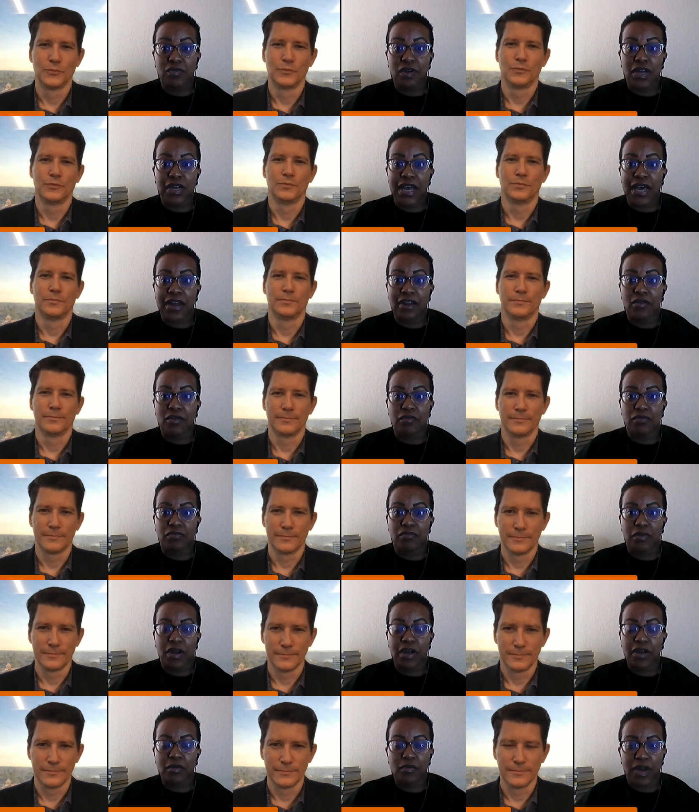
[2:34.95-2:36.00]
Speaker 1: run out of
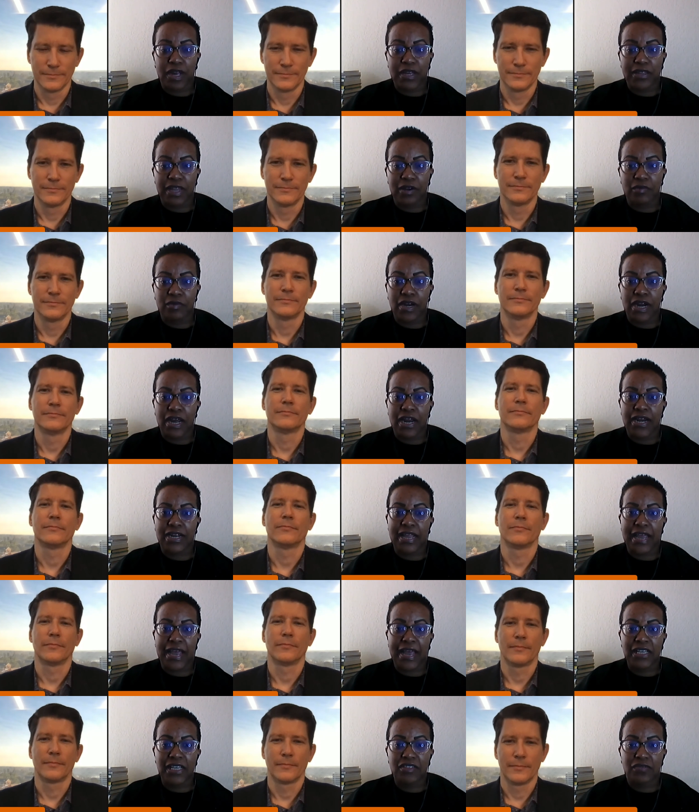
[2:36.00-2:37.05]
runway, they run out
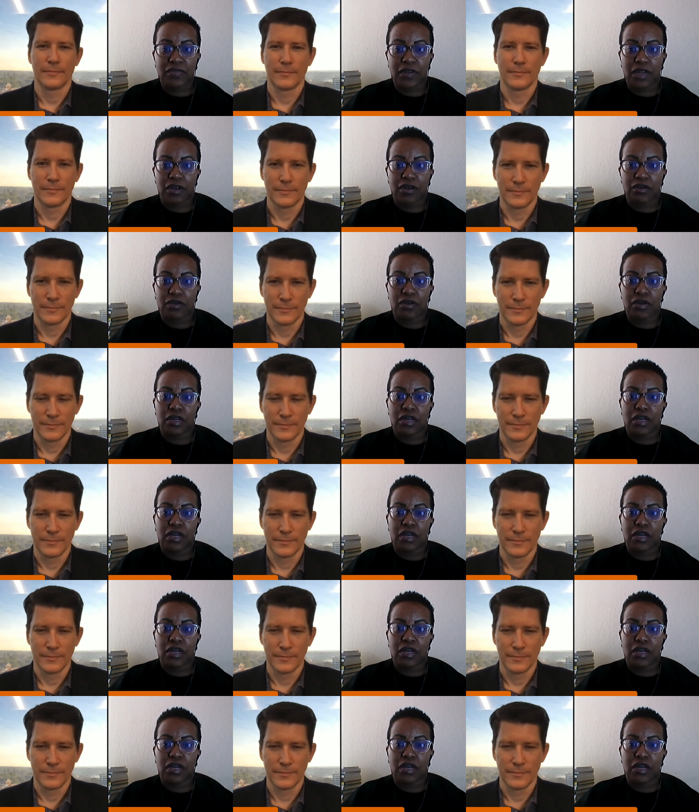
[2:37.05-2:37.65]
of cash flow.